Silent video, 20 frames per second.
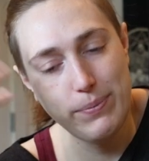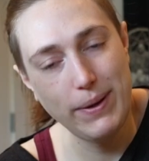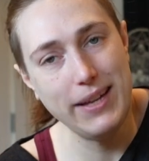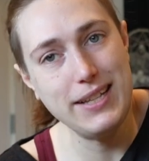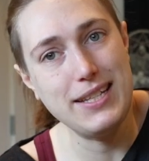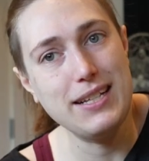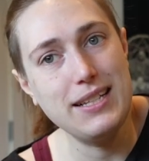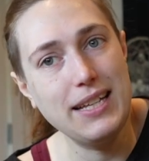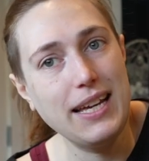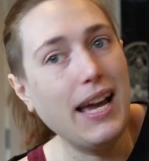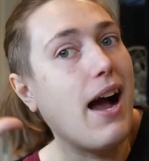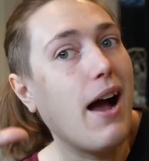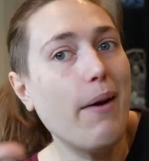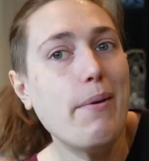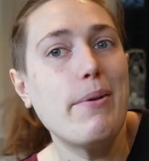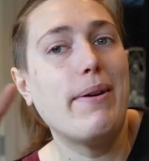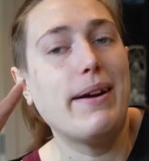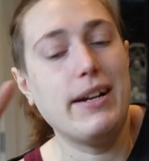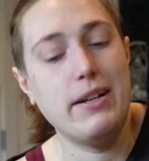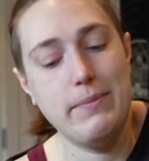basically, I
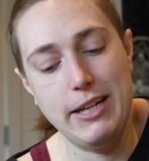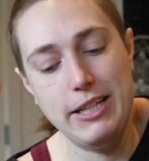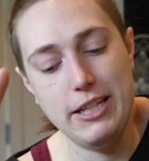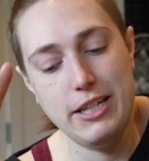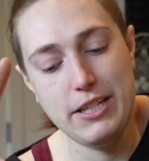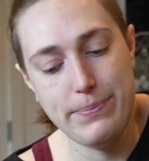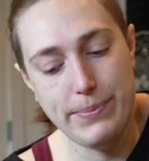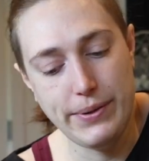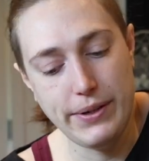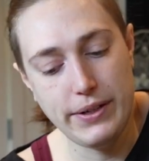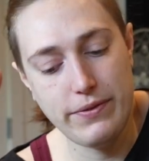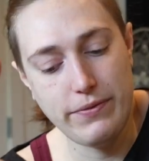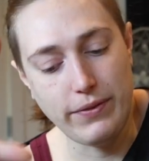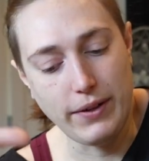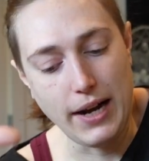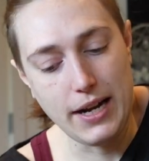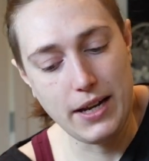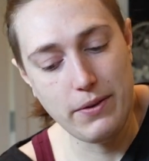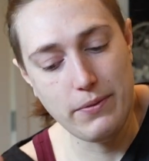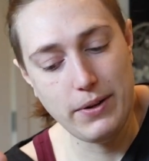would recommend this book for
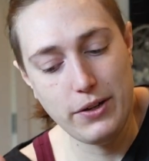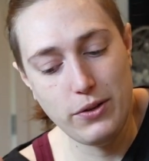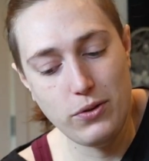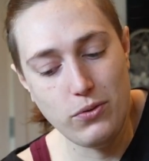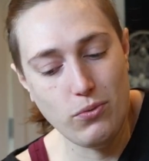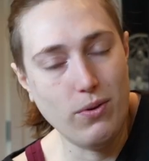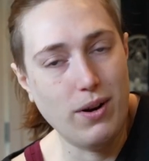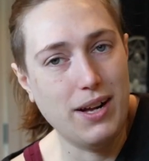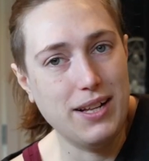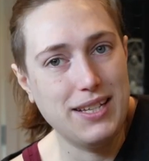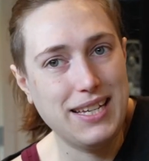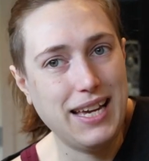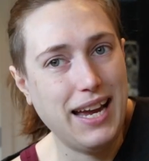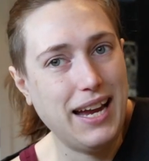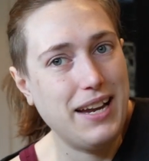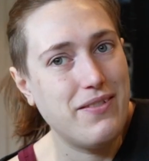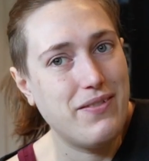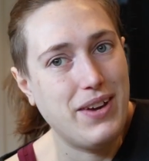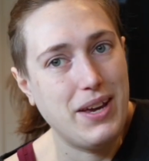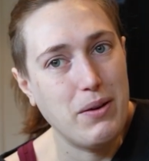anyone who wants
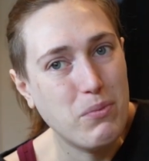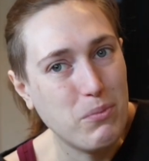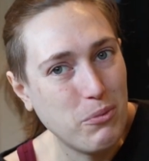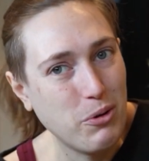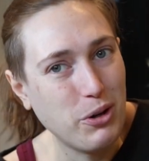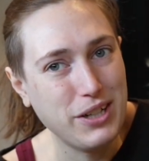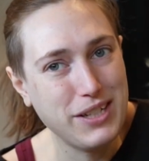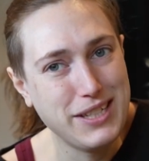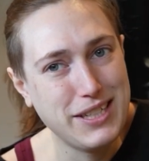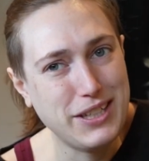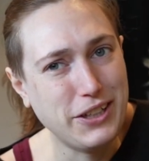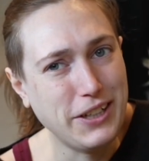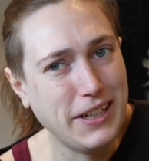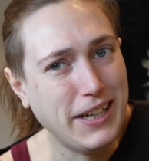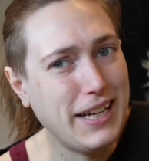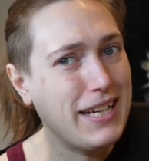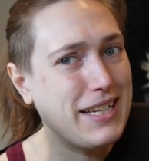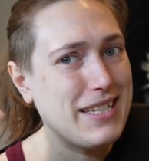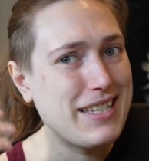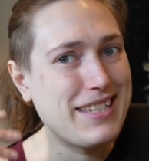kind of a more
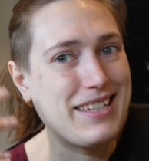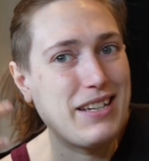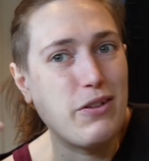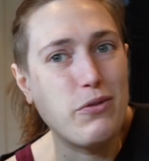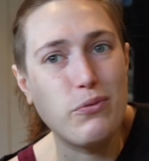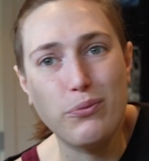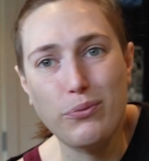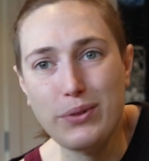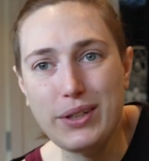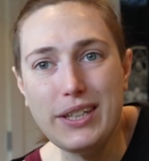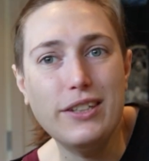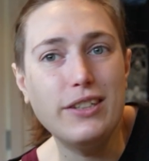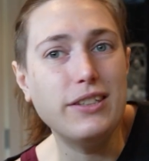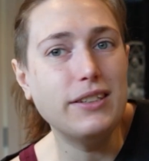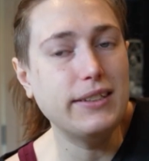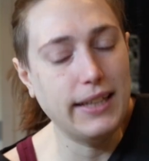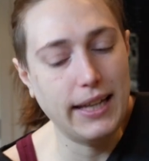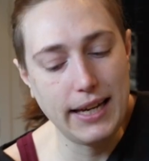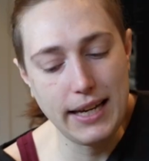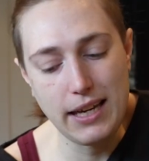serious,
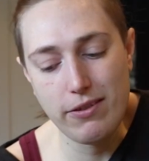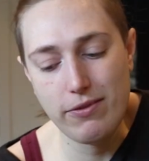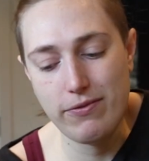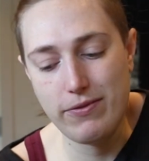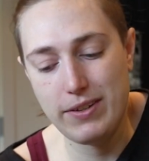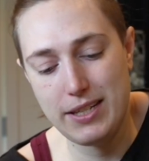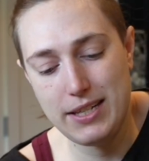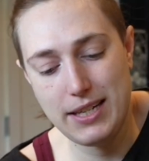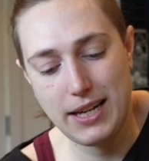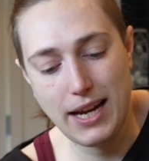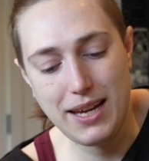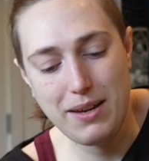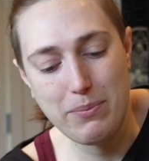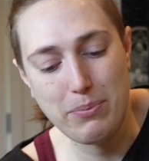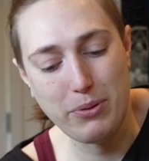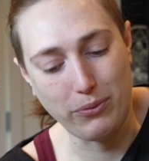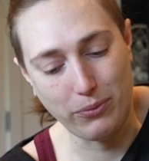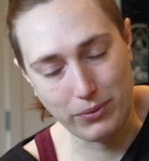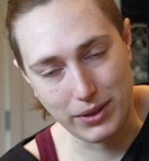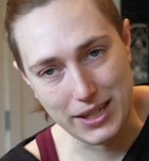real life type
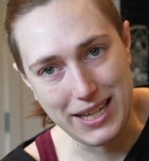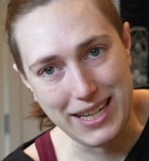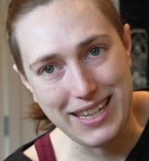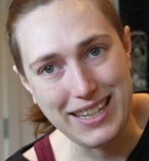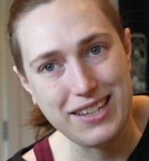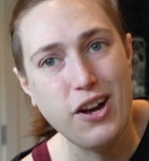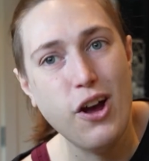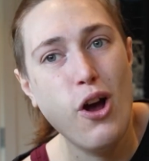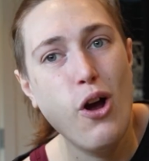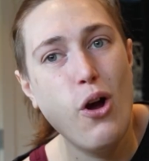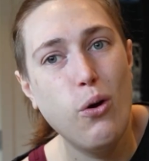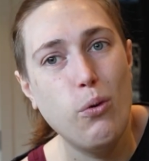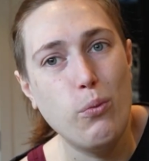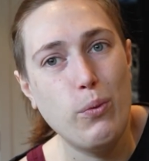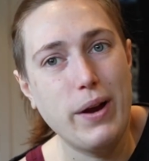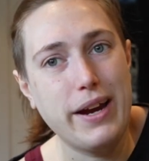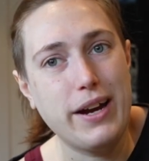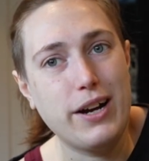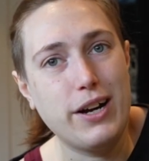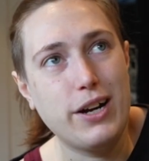read
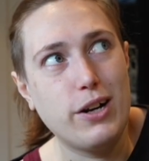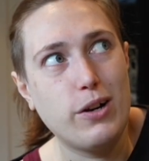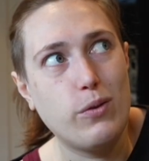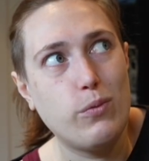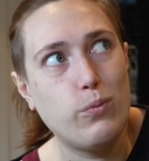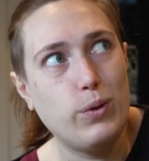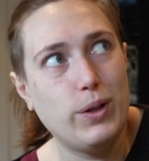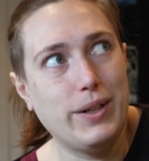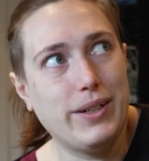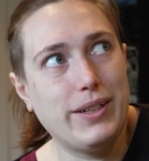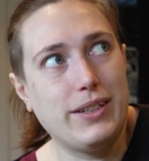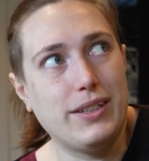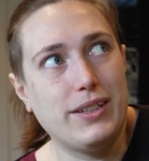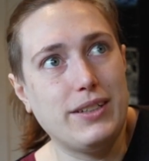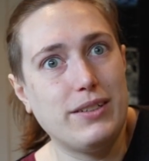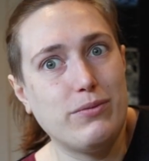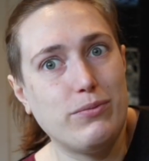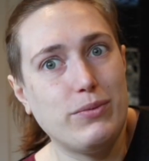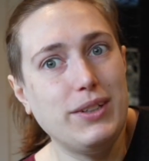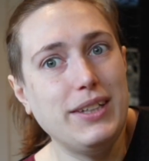where
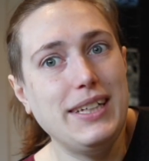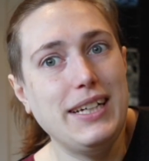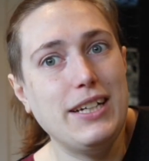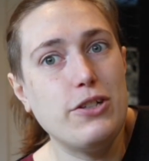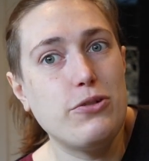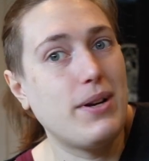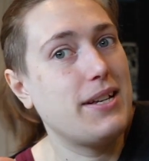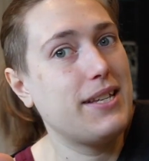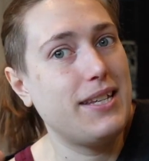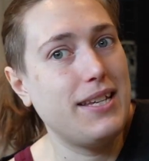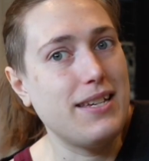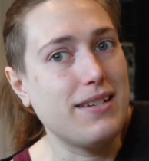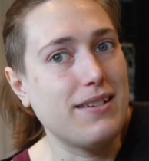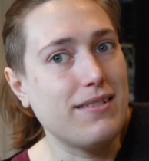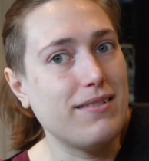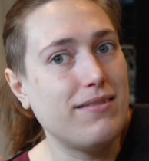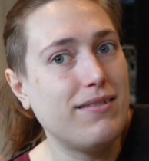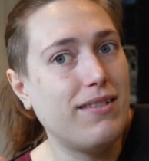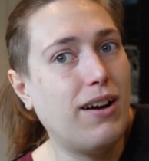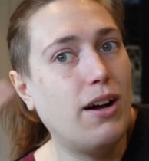we're really
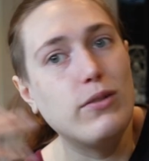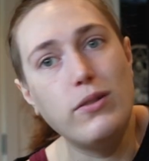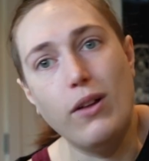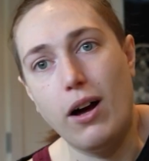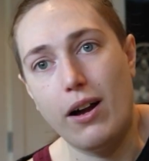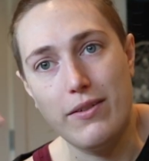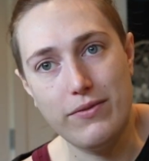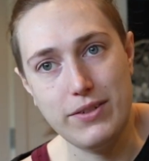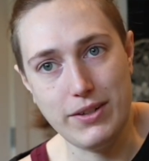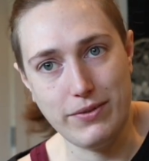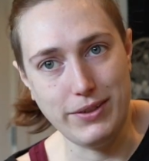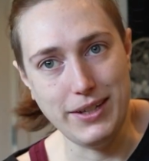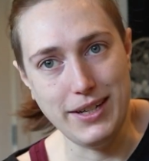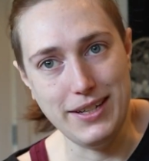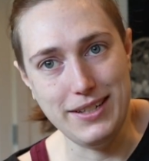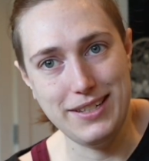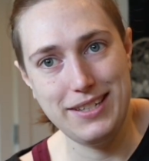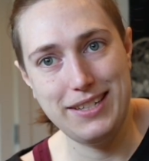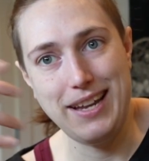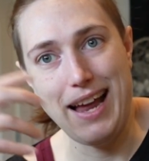addressing a lot of
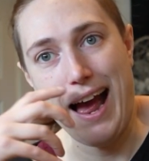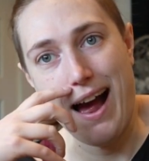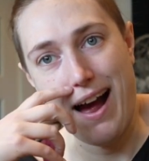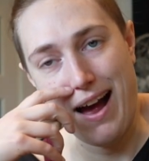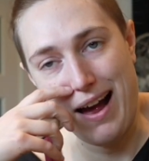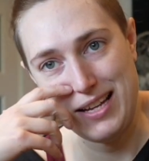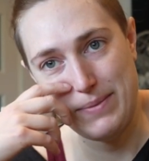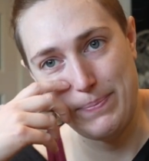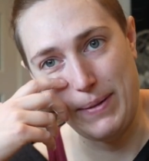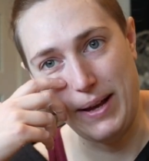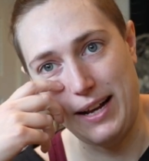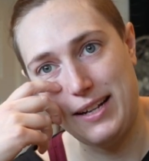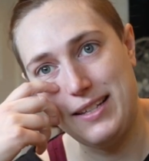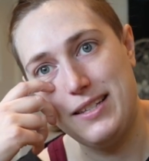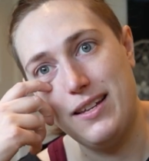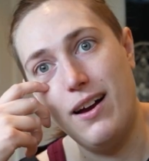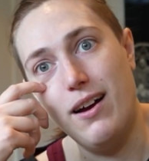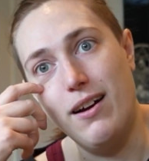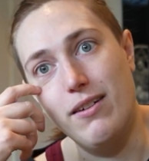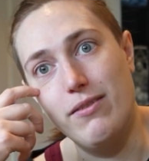different aspects
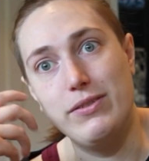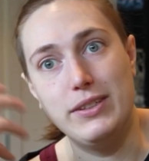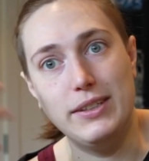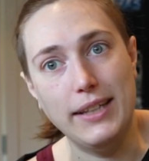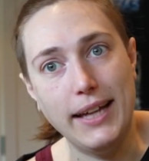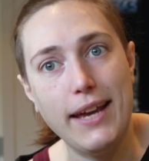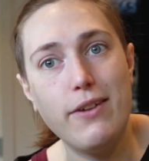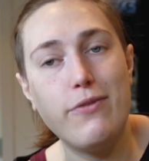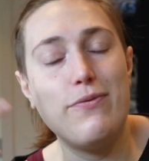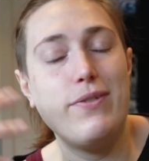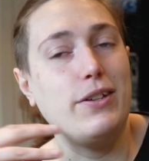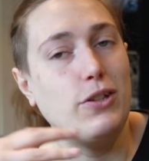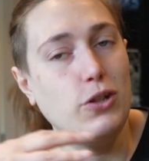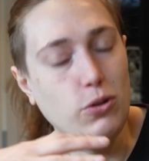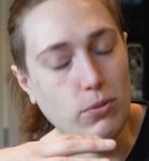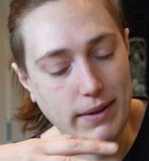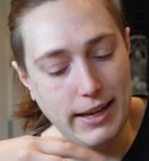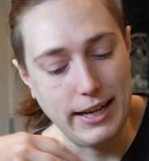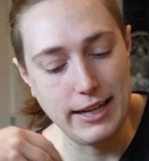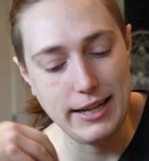of life and
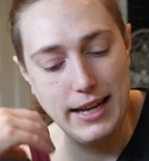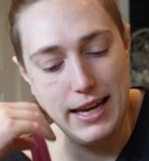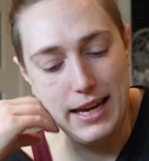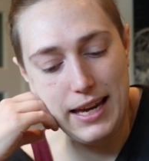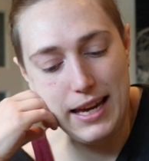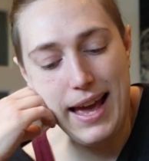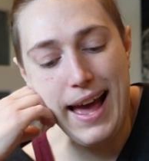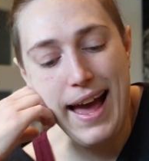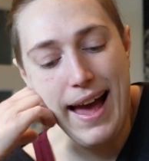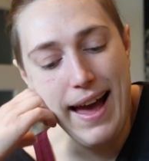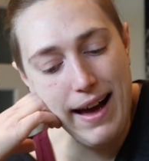humanity.